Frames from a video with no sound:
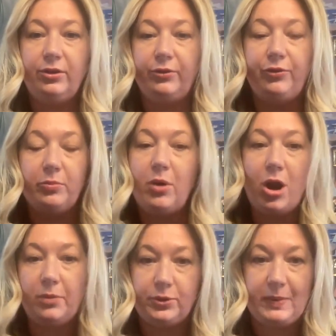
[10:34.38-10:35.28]
from
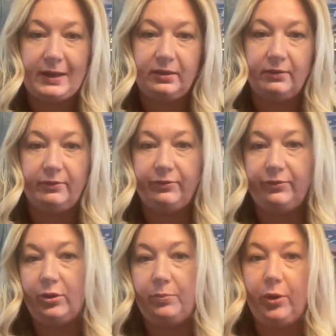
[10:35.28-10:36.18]
our perspective,
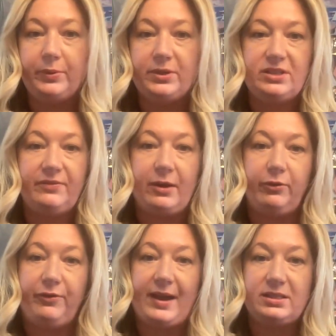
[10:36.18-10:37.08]
the purpose of
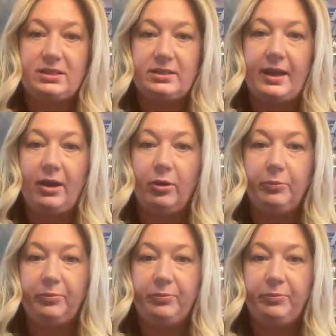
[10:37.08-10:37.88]
Equifax is to help